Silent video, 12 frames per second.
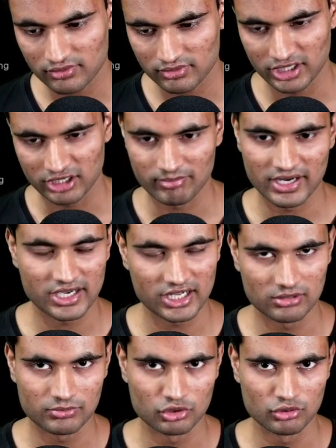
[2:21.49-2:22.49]
It might
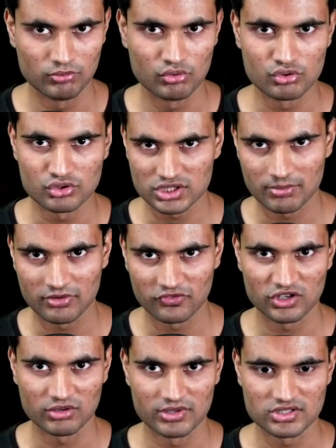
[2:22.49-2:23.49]
help you boost the
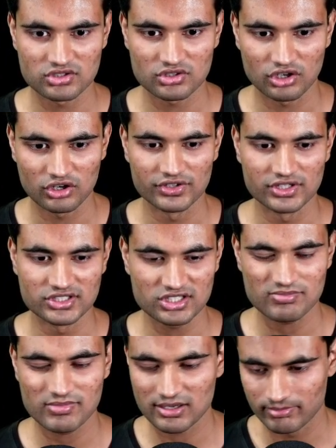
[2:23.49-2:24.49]
performance of it
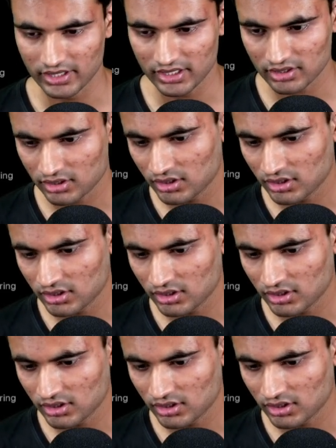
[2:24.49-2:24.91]
just by a bit.